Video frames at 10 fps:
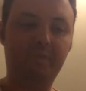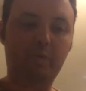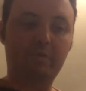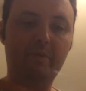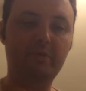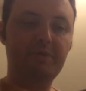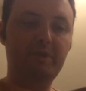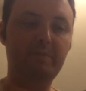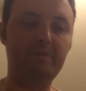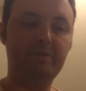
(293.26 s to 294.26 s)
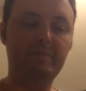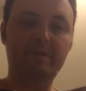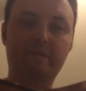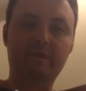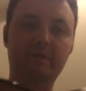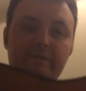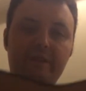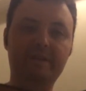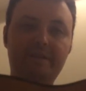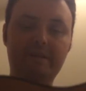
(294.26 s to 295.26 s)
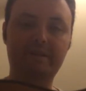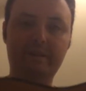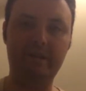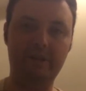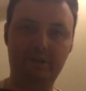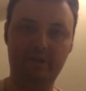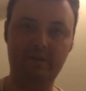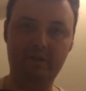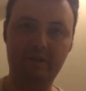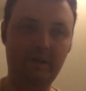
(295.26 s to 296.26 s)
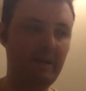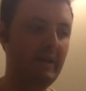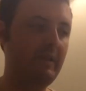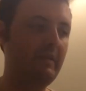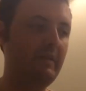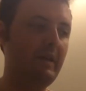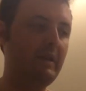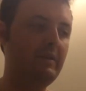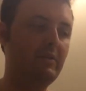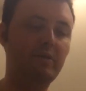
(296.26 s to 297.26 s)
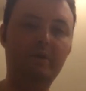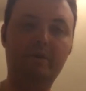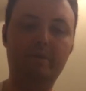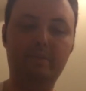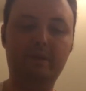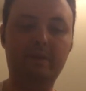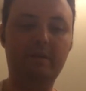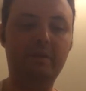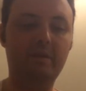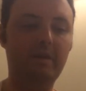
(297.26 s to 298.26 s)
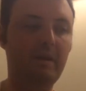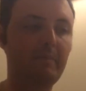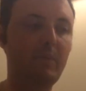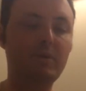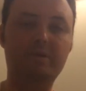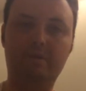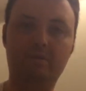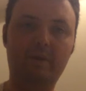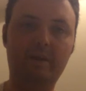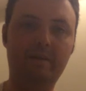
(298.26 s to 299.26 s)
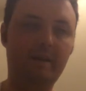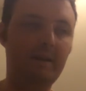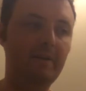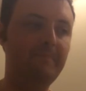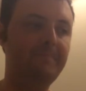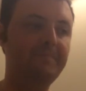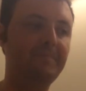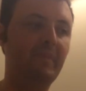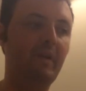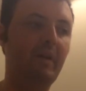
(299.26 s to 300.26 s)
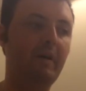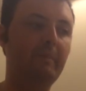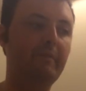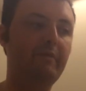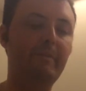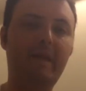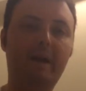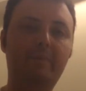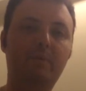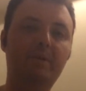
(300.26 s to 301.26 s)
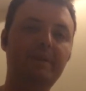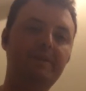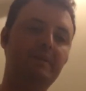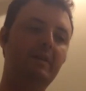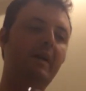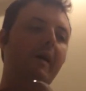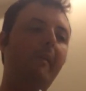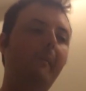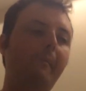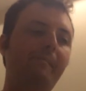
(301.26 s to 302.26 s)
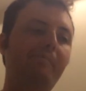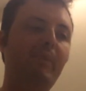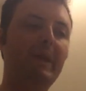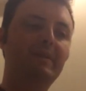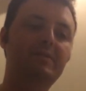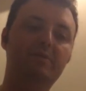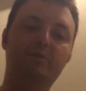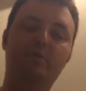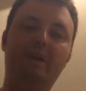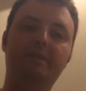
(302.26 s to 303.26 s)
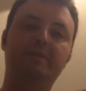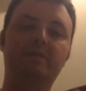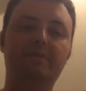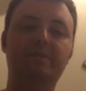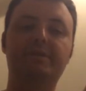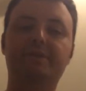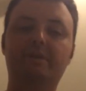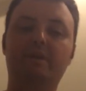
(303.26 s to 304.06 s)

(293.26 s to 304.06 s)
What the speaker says: with most cheap instruments. If you can fix the intonation, then you're going to be most of the way there. From that point, like, these are direct tuners.